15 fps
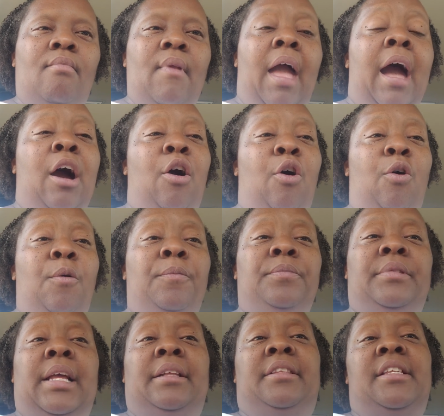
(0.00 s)
I hope
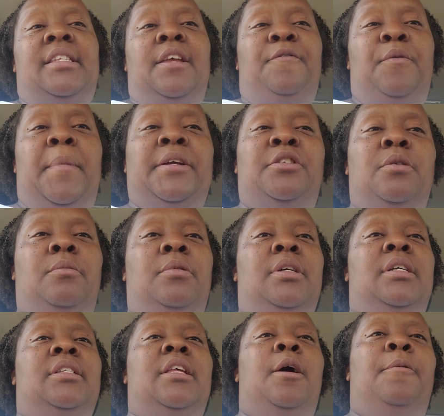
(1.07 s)
that this information
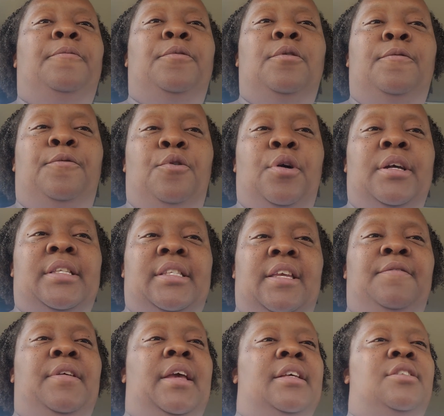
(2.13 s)
was helpful for
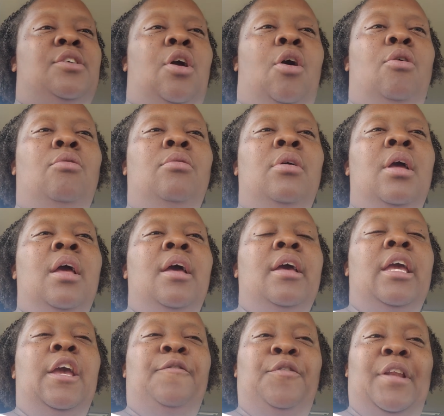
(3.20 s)
CVS Go.
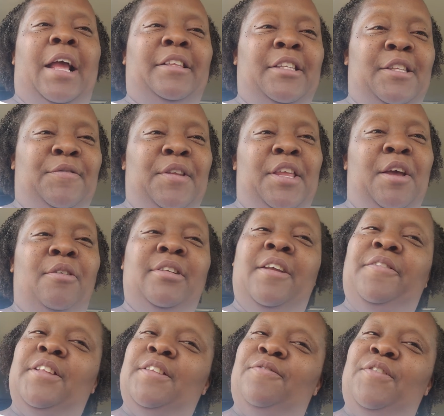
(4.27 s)
If you like this video,
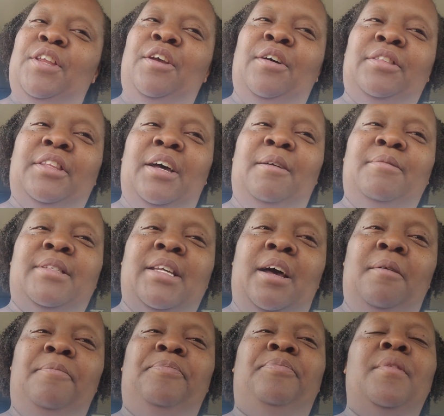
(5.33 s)
give this video a thumbs
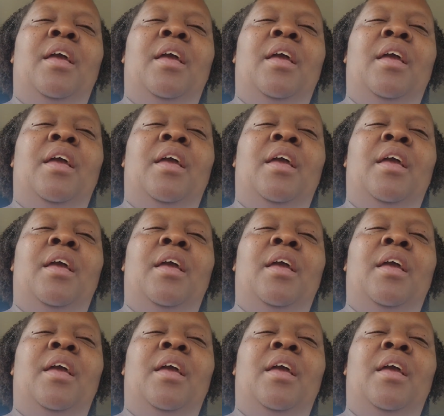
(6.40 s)
up.